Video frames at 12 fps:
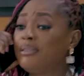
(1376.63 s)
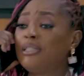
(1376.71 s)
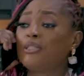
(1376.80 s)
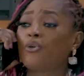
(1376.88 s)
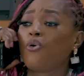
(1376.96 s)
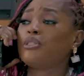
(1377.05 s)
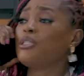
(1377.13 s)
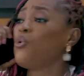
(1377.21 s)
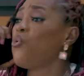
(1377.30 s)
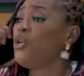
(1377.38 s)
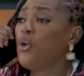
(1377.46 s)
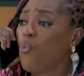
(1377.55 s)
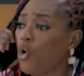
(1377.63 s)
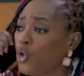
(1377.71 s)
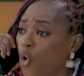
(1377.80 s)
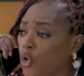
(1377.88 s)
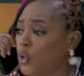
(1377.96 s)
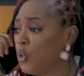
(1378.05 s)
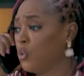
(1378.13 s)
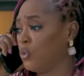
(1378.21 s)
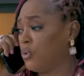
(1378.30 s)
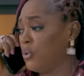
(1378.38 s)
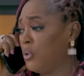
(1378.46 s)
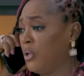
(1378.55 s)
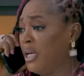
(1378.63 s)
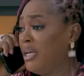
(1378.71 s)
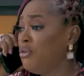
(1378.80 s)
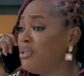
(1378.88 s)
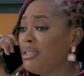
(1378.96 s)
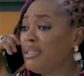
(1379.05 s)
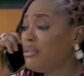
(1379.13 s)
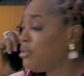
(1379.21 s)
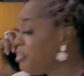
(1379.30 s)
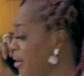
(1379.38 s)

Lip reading: discussing only what God knows. You see this